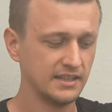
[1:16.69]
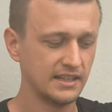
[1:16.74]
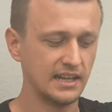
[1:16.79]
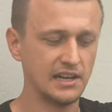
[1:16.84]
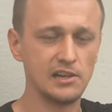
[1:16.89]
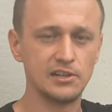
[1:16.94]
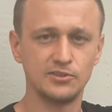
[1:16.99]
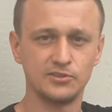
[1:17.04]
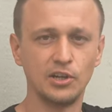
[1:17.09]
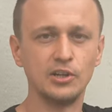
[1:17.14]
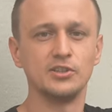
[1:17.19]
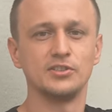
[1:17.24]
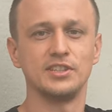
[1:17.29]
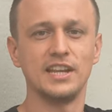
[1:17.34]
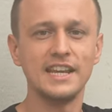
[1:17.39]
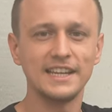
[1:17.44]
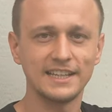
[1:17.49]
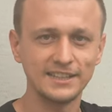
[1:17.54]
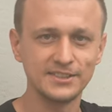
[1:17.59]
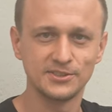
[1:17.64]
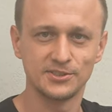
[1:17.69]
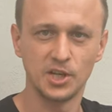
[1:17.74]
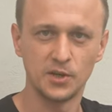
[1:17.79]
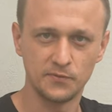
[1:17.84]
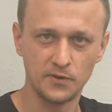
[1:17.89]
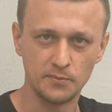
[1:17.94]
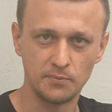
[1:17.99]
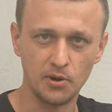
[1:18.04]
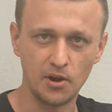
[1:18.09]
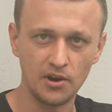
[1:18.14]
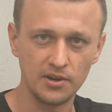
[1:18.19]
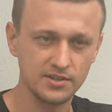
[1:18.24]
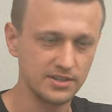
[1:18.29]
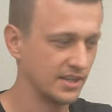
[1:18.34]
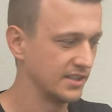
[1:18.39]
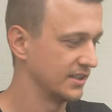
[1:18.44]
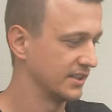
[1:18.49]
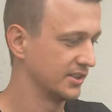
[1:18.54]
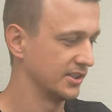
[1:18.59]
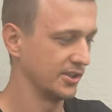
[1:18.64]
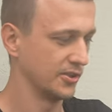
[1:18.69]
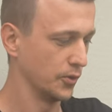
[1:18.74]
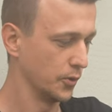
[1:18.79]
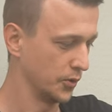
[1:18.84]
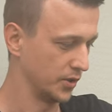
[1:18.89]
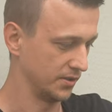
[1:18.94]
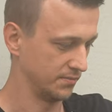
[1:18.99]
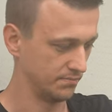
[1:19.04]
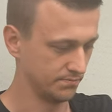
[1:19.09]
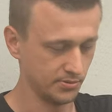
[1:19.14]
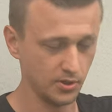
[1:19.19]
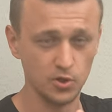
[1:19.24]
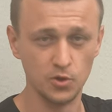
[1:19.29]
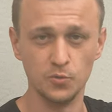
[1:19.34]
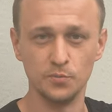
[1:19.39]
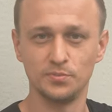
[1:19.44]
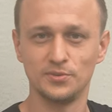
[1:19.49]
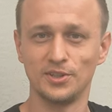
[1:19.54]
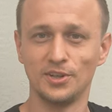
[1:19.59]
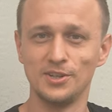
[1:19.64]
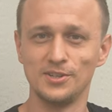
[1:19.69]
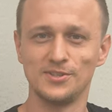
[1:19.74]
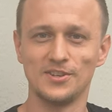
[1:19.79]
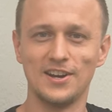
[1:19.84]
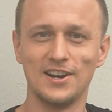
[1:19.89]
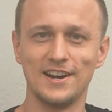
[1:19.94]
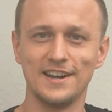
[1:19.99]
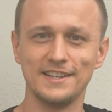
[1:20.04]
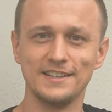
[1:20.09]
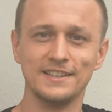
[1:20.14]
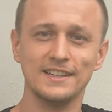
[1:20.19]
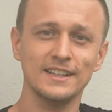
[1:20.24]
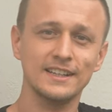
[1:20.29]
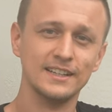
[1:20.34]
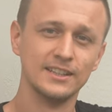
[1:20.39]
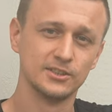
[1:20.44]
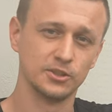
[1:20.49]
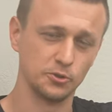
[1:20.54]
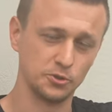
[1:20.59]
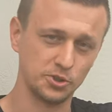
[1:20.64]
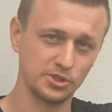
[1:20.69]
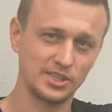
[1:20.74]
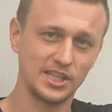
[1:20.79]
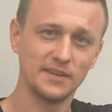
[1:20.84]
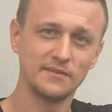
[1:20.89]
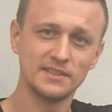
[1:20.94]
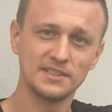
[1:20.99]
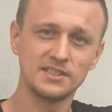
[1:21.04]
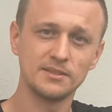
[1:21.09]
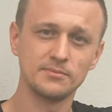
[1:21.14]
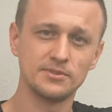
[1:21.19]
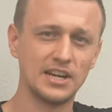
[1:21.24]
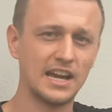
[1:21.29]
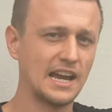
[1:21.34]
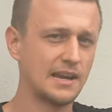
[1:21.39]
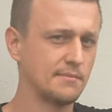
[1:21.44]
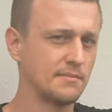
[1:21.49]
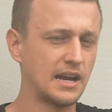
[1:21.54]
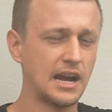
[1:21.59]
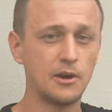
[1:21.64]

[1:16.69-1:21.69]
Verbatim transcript: and I'll start taking stuff apart and then the unit, boom, turns on. So just give it some time.